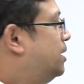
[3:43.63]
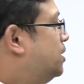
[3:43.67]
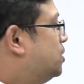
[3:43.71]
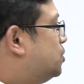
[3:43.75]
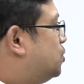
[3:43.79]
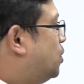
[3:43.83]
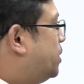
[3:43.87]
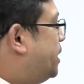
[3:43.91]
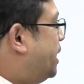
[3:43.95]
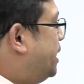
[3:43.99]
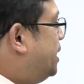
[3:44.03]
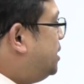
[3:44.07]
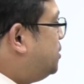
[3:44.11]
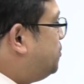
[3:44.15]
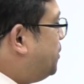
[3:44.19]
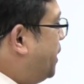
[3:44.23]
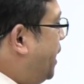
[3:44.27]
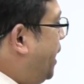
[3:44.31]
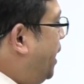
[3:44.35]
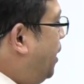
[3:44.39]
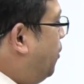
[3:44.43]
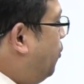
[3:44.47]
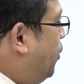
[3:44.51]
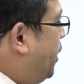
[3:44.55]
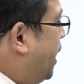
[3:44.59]
So that is
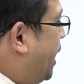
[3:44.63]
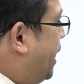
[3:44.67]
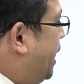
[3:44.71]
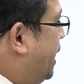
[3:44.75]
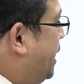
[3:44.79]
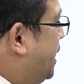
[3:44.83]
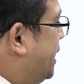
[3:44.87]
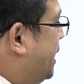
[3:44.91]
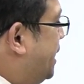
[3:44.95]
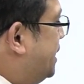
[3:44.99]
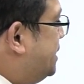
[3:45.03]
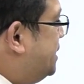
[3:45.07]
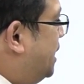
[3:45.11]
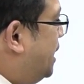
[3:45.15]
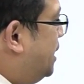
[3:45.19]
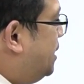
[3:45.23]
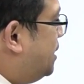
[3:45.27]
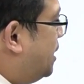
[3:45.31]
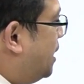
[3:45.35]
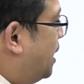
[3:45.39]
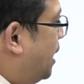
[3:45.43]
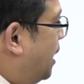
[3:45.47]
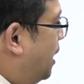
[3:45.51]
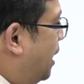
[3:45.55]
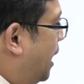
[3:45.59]
why we are increasing
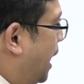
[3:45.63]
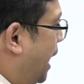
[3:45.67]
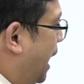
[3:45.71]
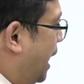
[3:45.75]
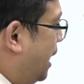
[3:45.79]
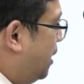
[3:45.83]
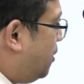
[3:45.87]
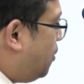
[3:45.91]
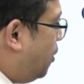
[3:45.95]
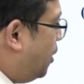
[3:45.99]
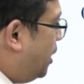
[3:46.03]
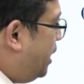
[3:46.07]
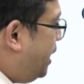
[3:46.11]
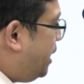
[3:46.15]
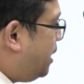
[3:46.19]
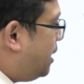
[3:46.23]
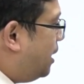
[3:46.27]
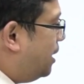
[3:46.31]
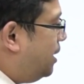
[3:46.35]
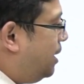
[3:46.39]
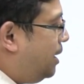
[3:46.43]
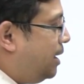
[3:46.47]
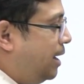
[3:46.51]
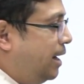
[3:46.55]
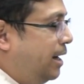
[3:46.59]
the alcoholic
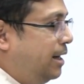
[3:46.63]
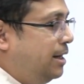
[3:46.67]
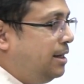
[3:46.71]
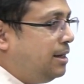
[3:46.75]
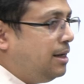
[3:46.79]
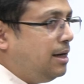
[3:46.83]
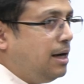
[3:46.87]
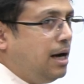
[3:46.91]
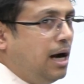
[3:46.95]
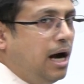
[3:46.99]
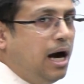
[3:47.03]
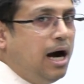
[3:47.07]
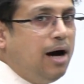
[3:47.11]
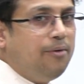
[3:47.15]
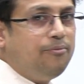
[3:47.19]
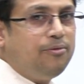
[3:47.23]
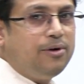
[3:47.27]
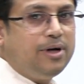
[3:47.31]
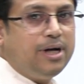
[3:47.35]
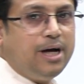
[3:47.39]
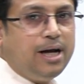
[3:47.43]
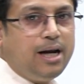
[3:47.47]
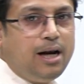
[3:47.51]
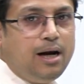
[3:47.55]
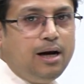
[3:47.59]
content
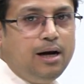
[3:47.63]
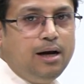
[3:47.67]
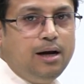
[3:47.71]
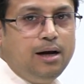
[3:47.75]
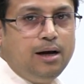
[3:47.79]
after